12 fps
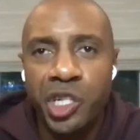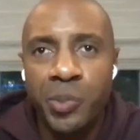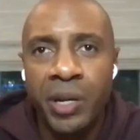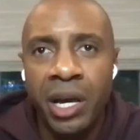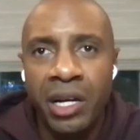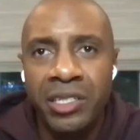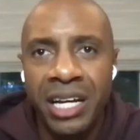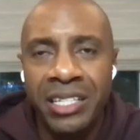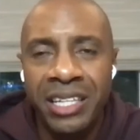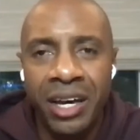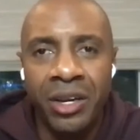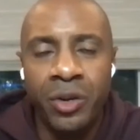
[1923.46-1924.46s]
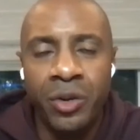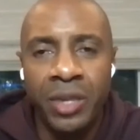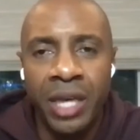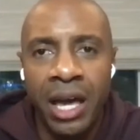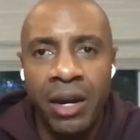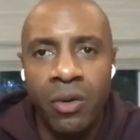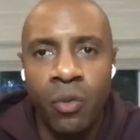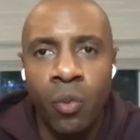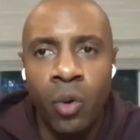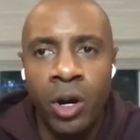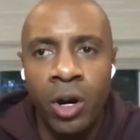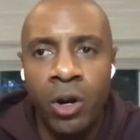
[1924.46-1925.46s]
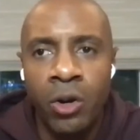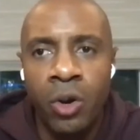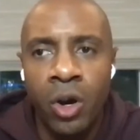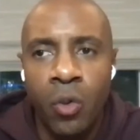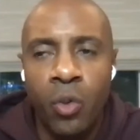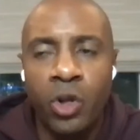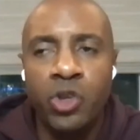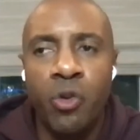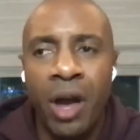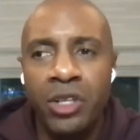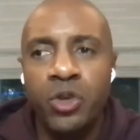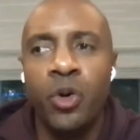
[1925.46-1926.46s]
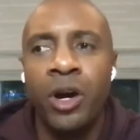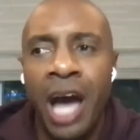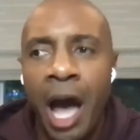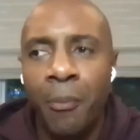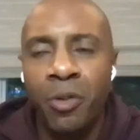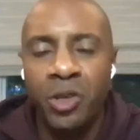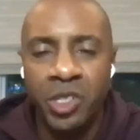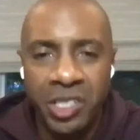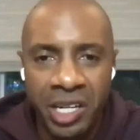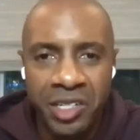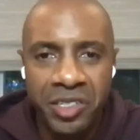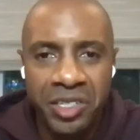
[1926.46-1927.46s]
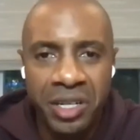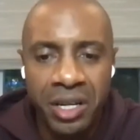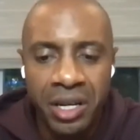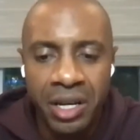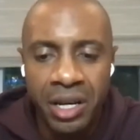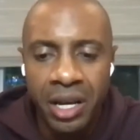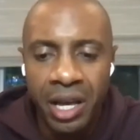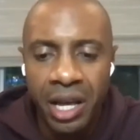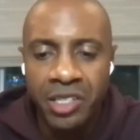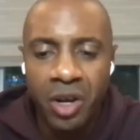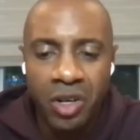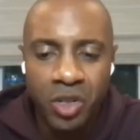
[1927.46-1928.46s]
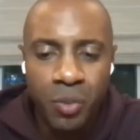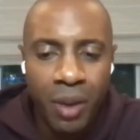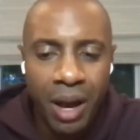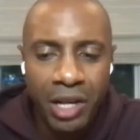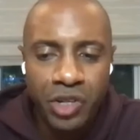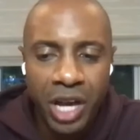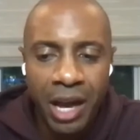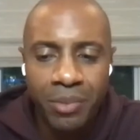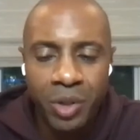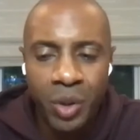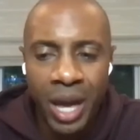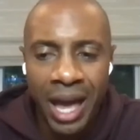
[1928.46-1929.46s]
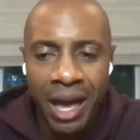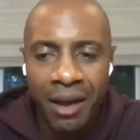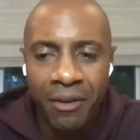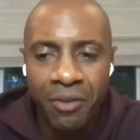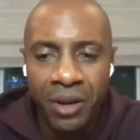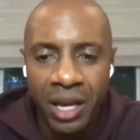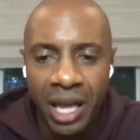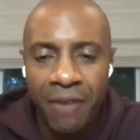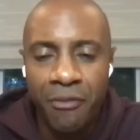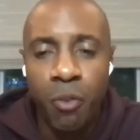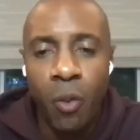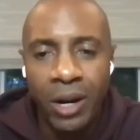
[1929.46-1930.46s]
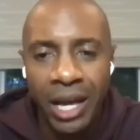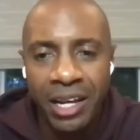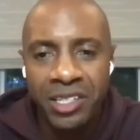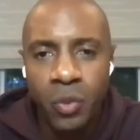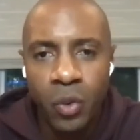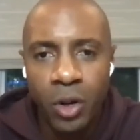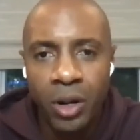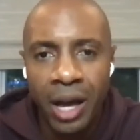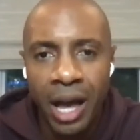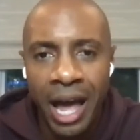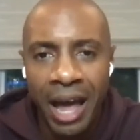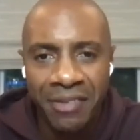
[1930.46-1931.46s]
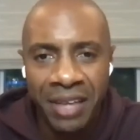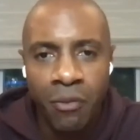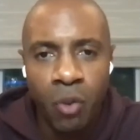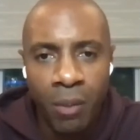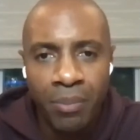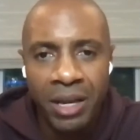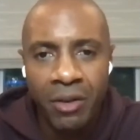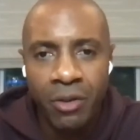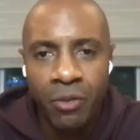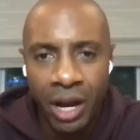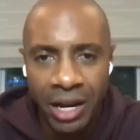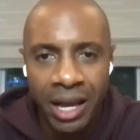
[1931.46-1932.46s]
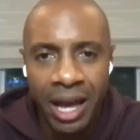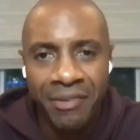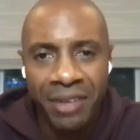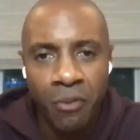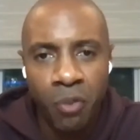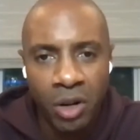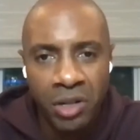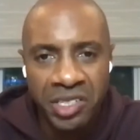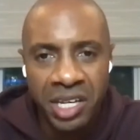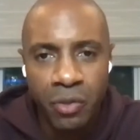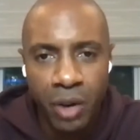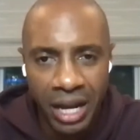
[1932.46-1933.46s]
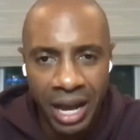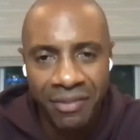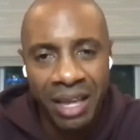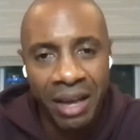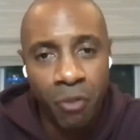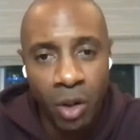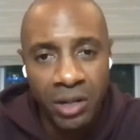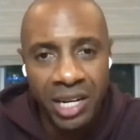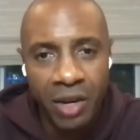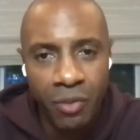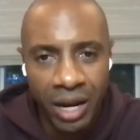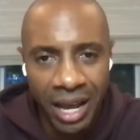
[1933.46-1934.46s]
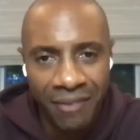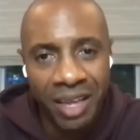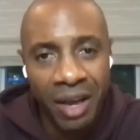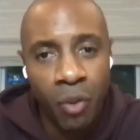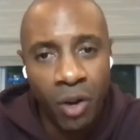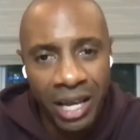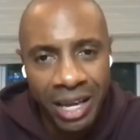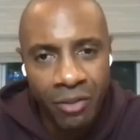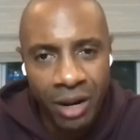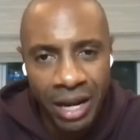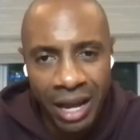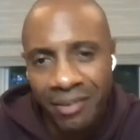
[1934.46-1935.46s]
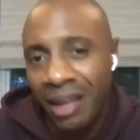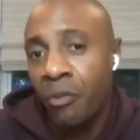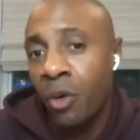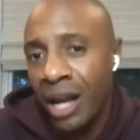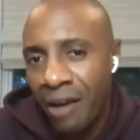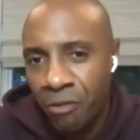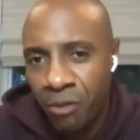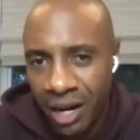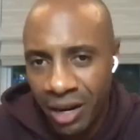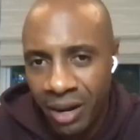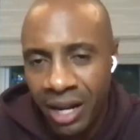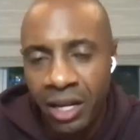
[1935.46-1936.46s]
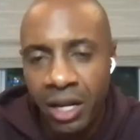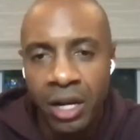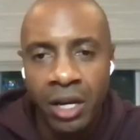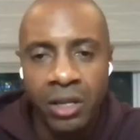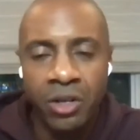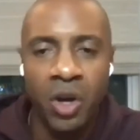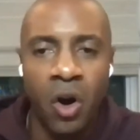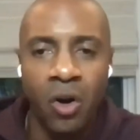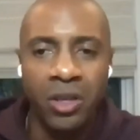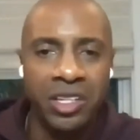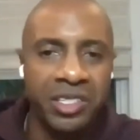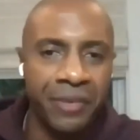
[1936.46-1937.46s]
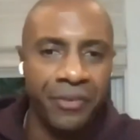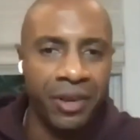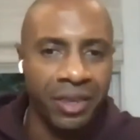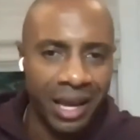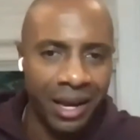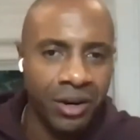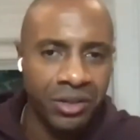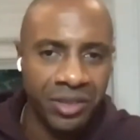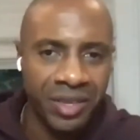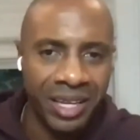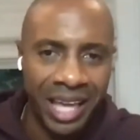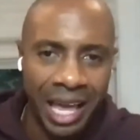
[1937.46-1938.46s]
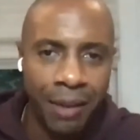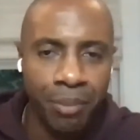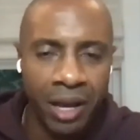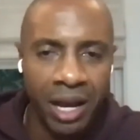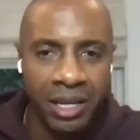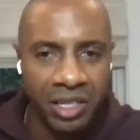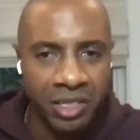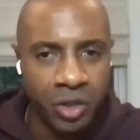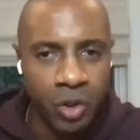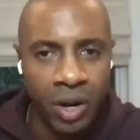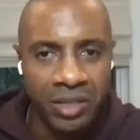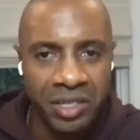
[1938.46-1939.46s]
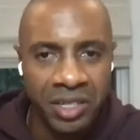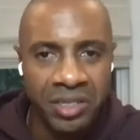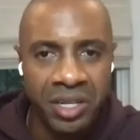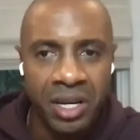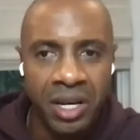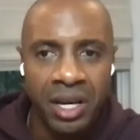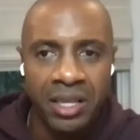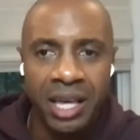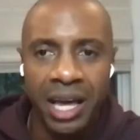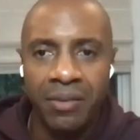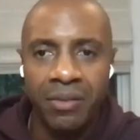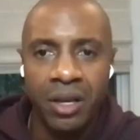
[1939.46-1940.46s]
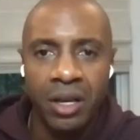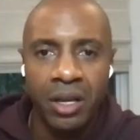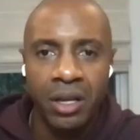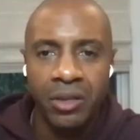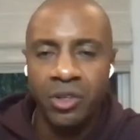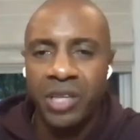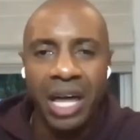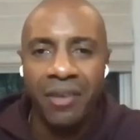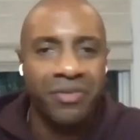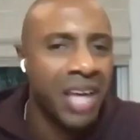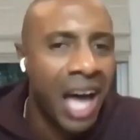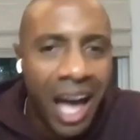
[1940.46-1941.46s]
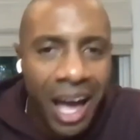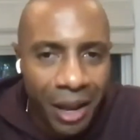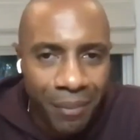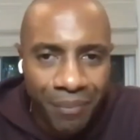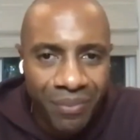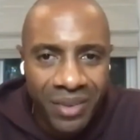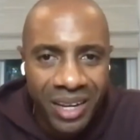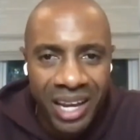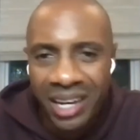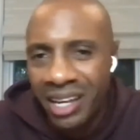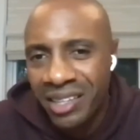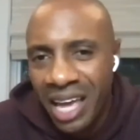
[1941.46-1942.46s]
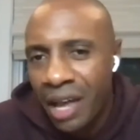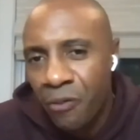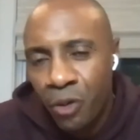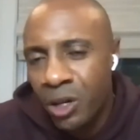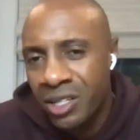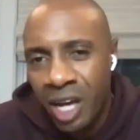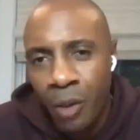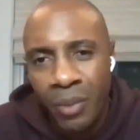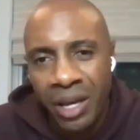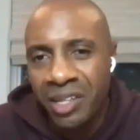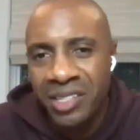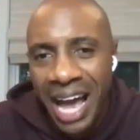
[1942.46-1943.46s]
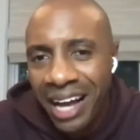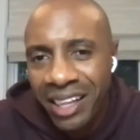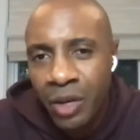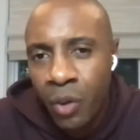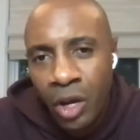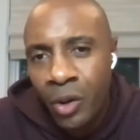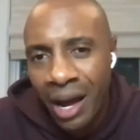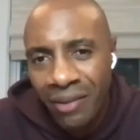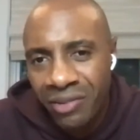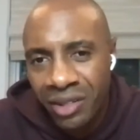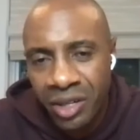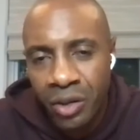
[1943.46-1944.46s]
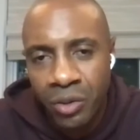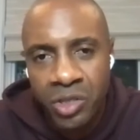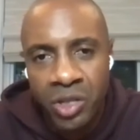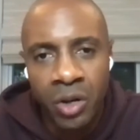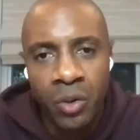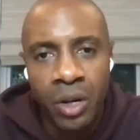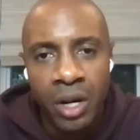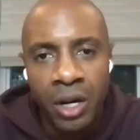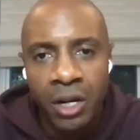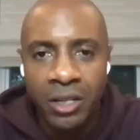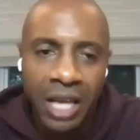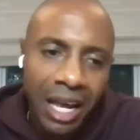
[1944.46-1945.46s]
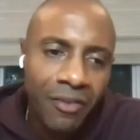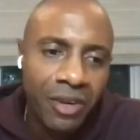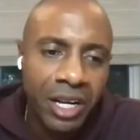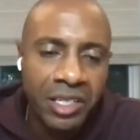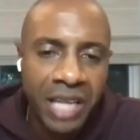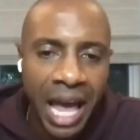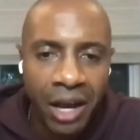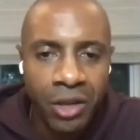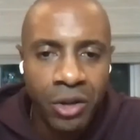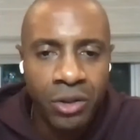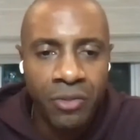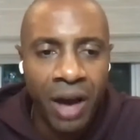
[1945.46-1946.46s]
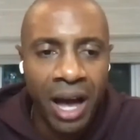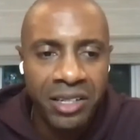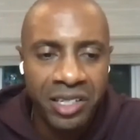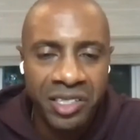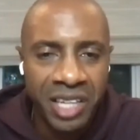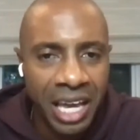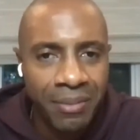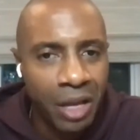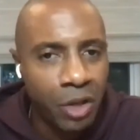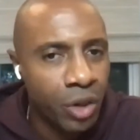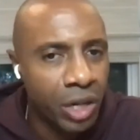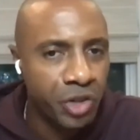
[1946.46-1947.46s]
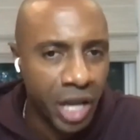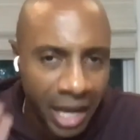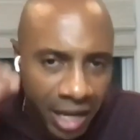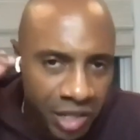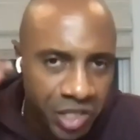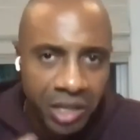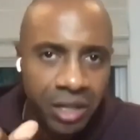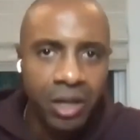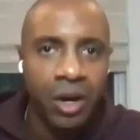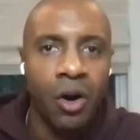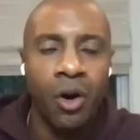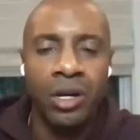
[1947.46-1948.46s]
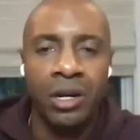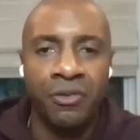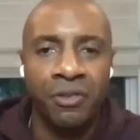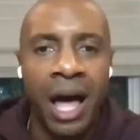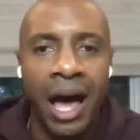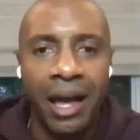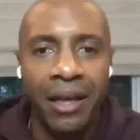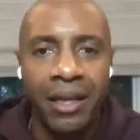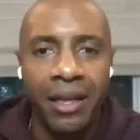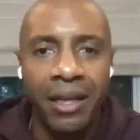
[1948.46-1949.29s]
just because I tell you that we're we're trying to accomplish this it's also my job to have if one A doesn't work, I have to have one B ready. I have to have one C ready. I have to have one D ready. I have to have one E ready. I have to have one F ready, right? There's all these different layers of the game plan, these nuances that there's not enough time in a day for you to tell me exactly what you have to do. So a lot of it is how do you devise a scheme that you can change on the fly?